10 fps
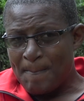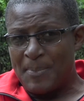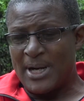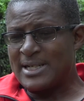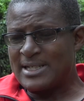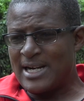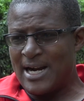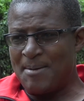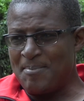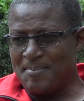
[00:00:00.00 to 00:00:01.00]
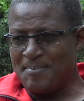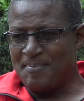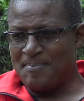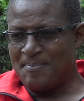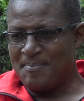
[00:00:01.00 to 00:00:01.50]
But
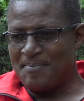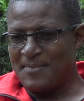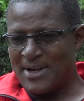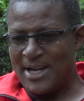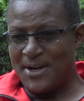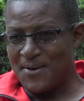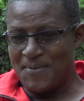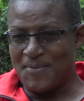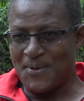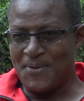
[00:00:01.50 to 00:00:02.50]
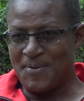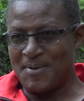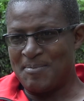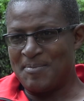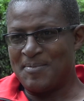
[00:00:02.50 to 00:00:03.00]
come end of fourth
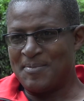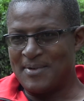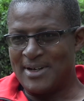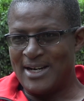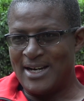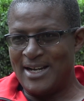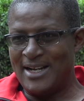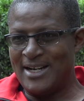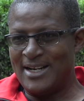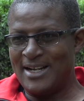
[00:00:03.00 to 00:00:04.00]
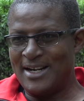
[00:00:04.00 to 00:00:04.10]
form, and